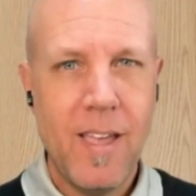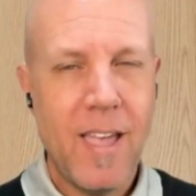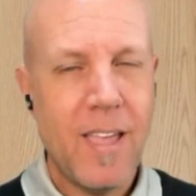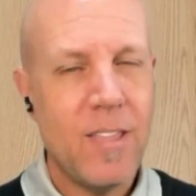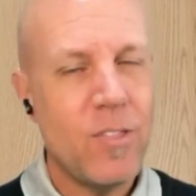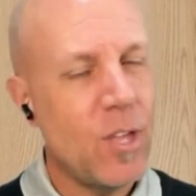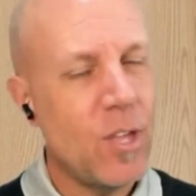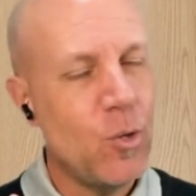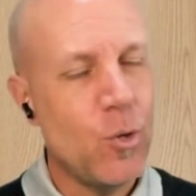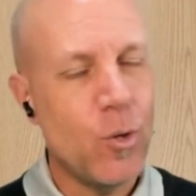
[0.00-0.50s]

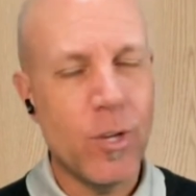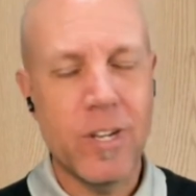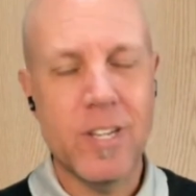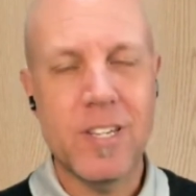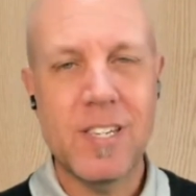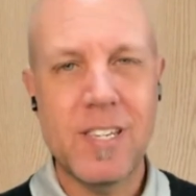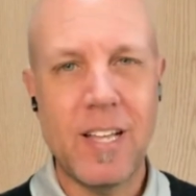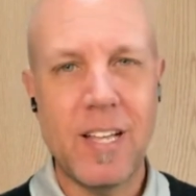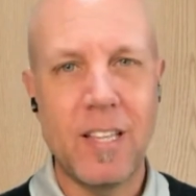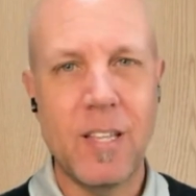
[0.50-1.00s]
and that you're going to
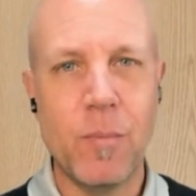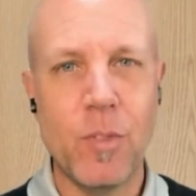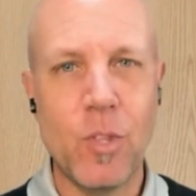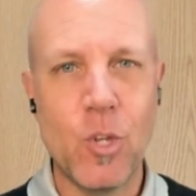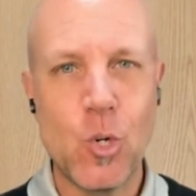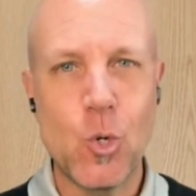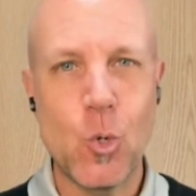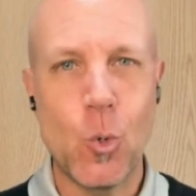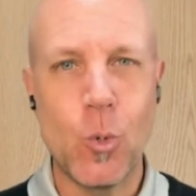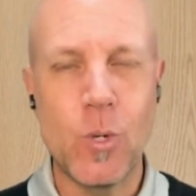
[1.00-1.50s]
sell them in the
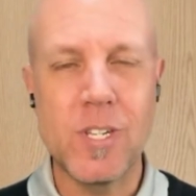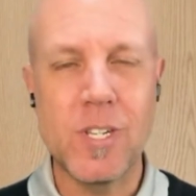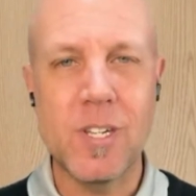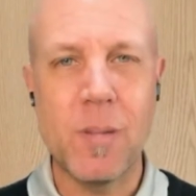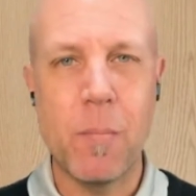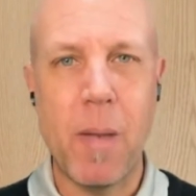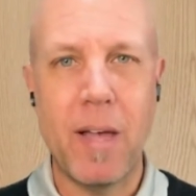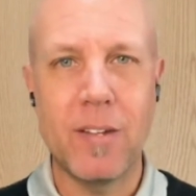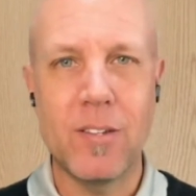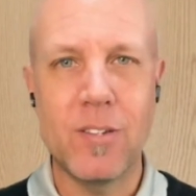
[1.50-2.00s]
shortest
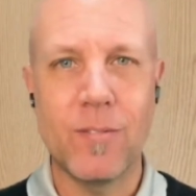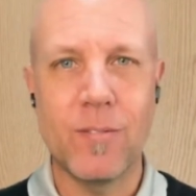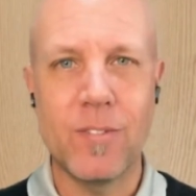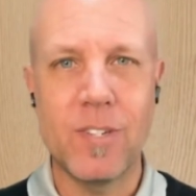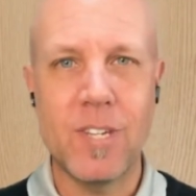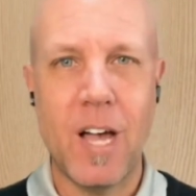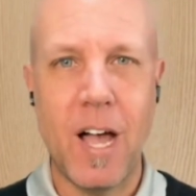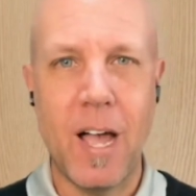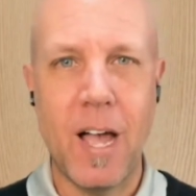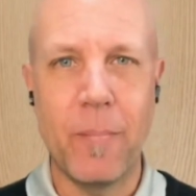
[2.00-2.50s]
amount of
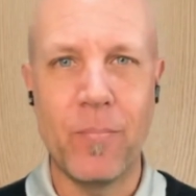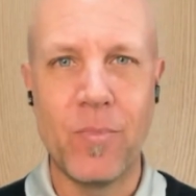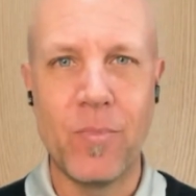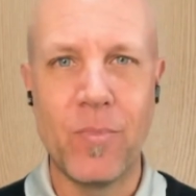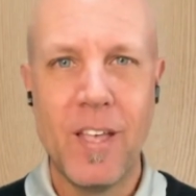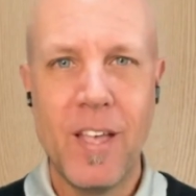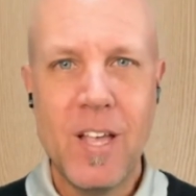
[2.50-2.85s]
time.